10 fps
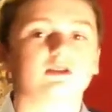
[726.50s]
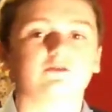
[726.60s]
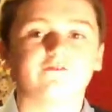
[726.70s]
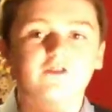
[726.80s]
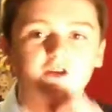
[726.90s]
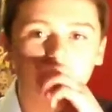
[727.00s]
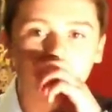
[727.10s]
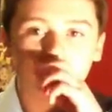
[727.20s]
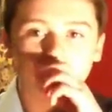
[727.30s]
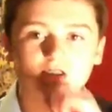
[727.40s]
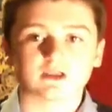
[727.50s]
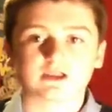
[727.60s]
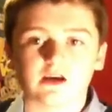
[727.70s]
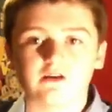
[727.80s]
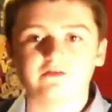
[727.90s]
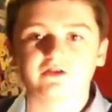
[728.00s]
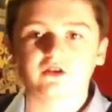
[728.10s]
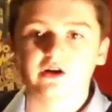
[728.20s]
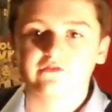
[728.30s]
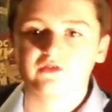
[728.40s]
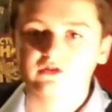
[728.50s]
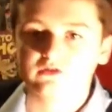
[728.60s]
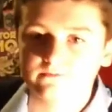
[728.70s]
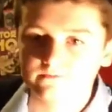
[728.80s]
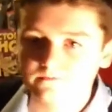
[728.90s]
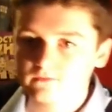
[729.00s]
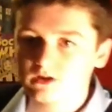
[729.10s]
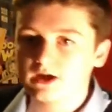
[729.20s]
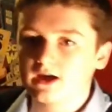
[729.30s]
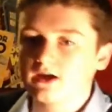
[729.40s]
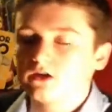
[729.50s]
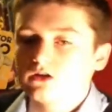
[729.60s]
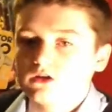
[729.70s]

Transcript: of Sunset Overdrive and yeah,